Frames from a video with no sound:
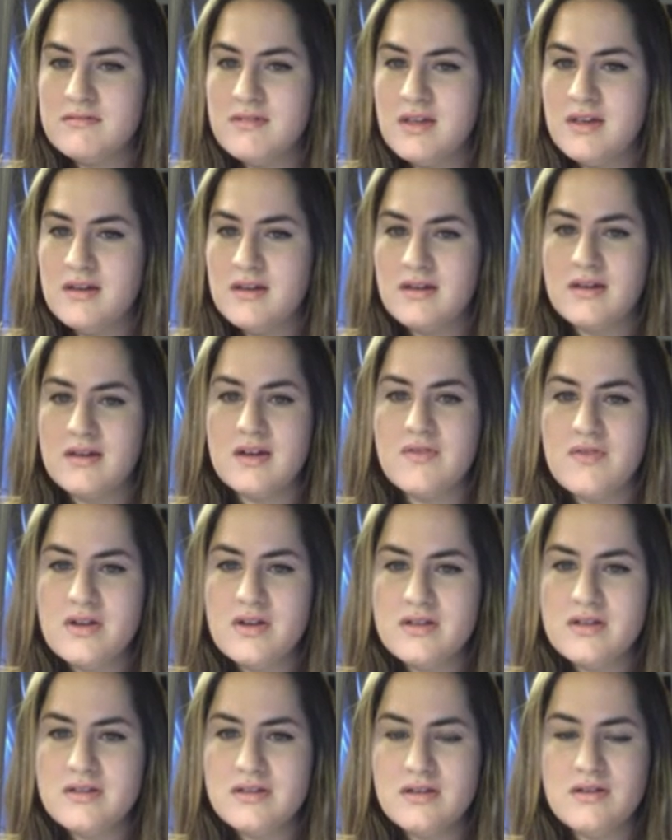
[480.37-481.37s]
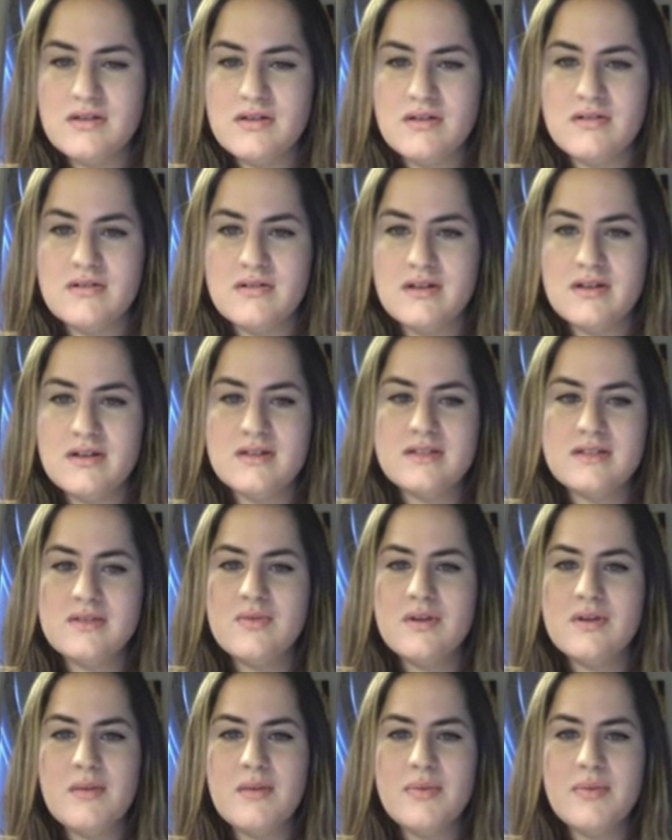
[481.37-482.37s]
And I run 2, and it's going
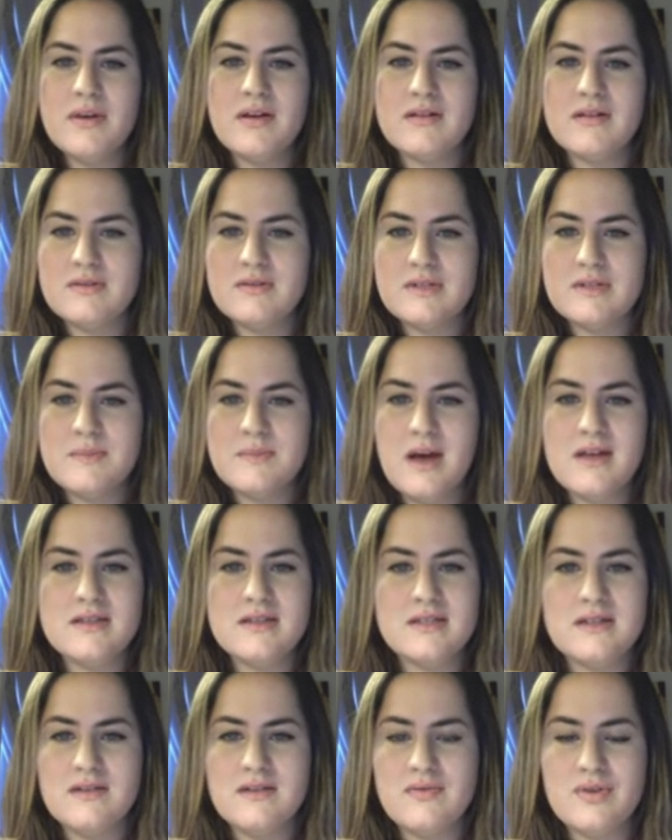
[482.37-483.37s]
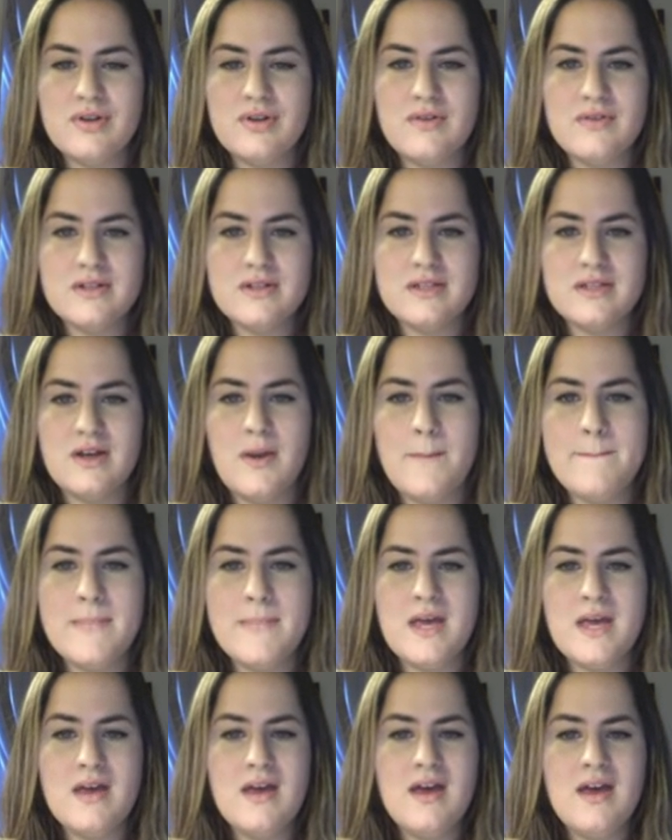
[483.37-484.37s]
uphill, so it's positive, 1 over 2.
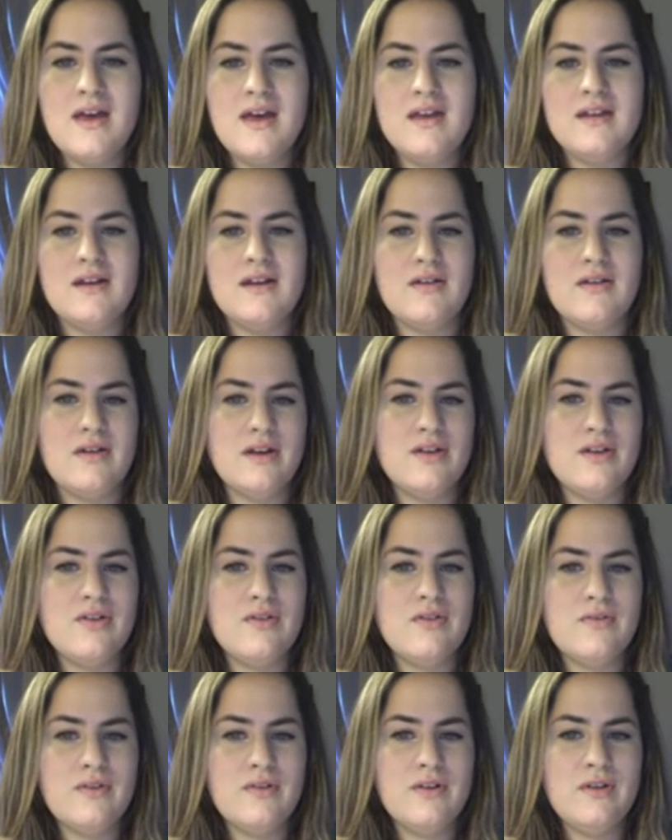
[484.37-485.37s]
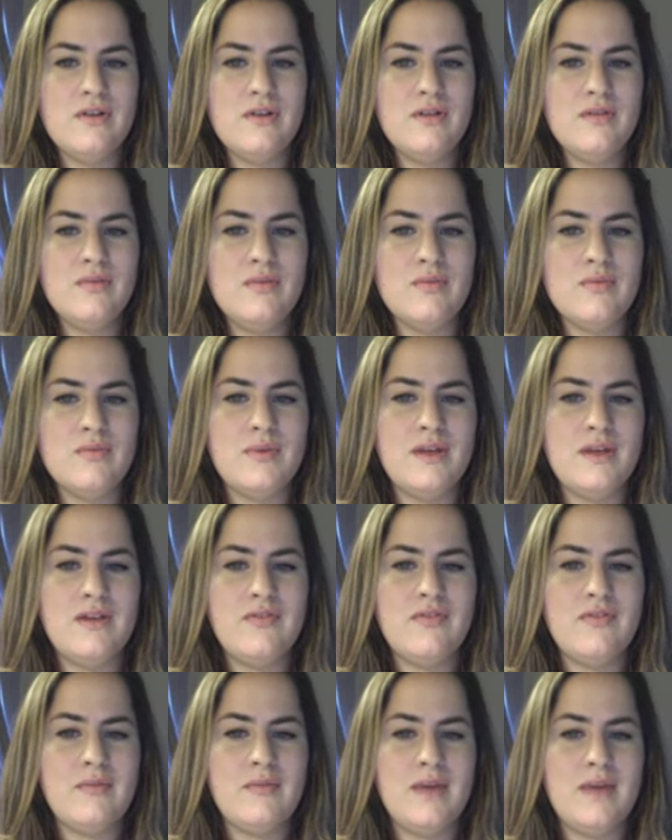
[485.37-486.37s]
Now our interval would be
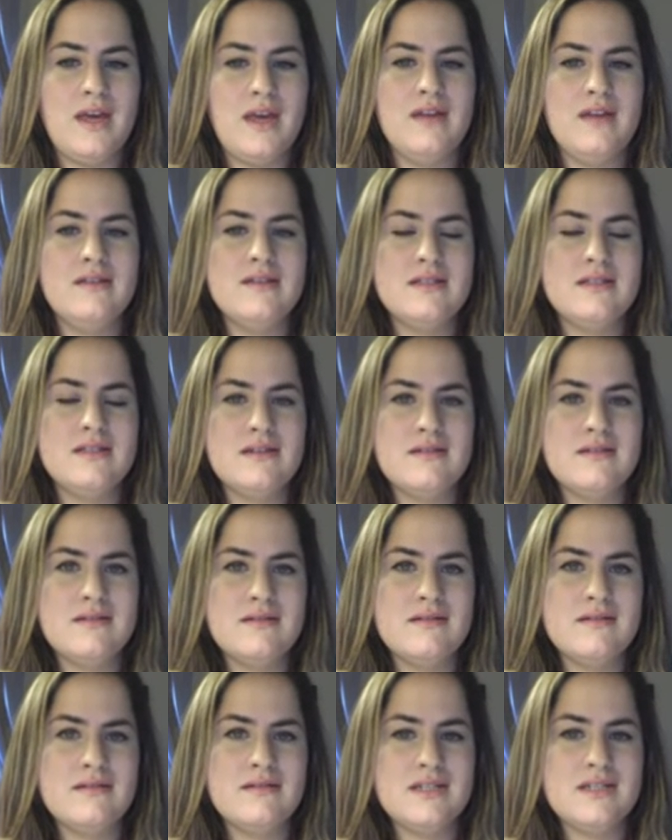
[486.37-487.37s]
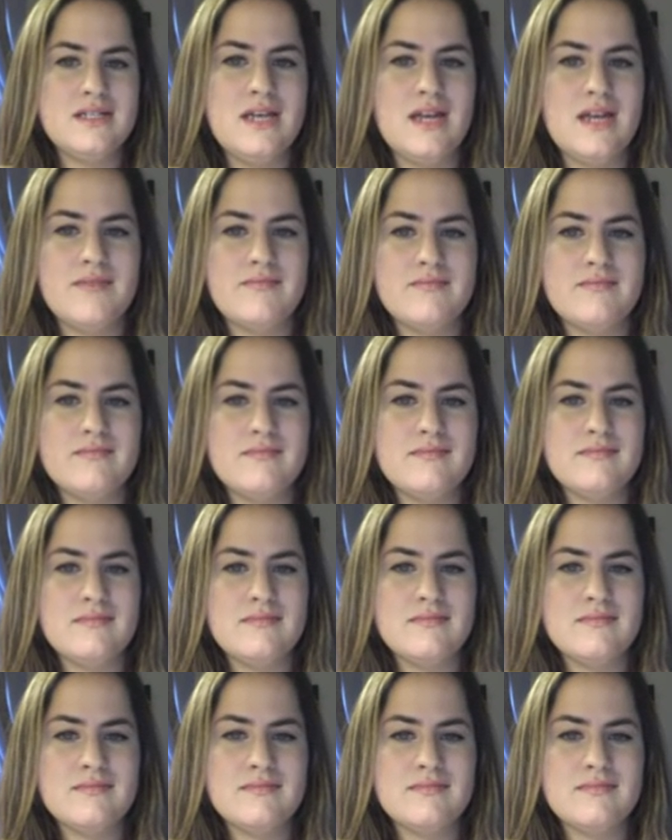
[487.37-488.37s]
from 8 to 10.
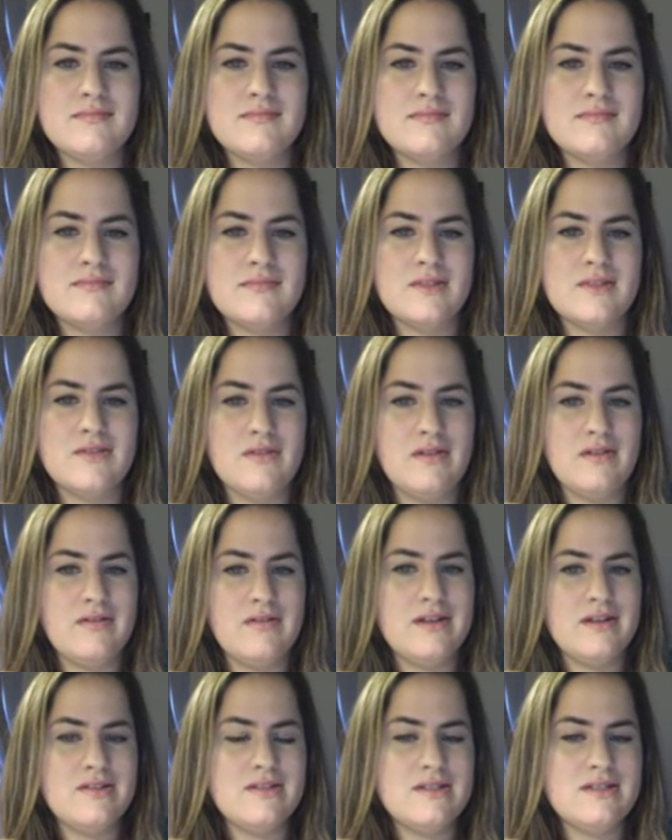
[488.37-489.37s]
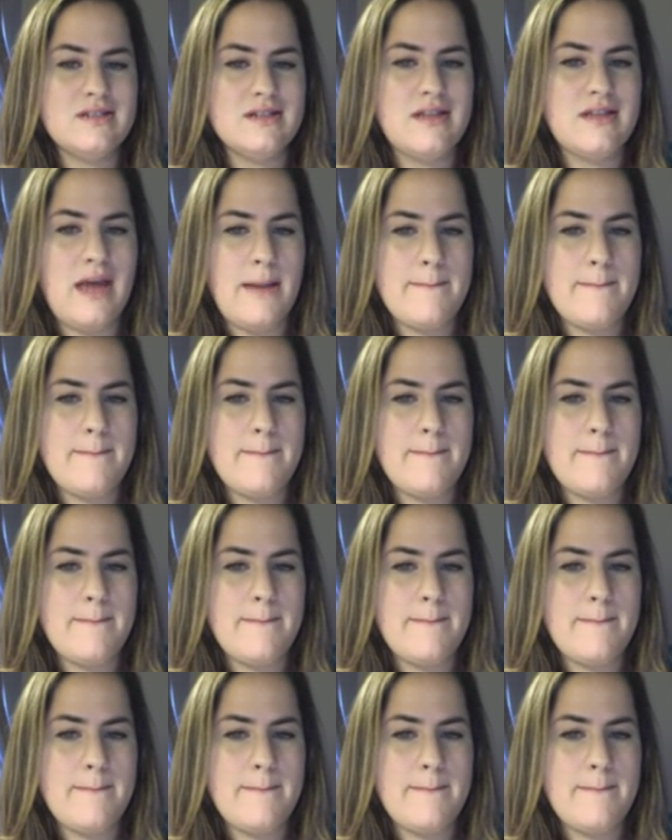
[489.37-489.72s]
So I write it just like that.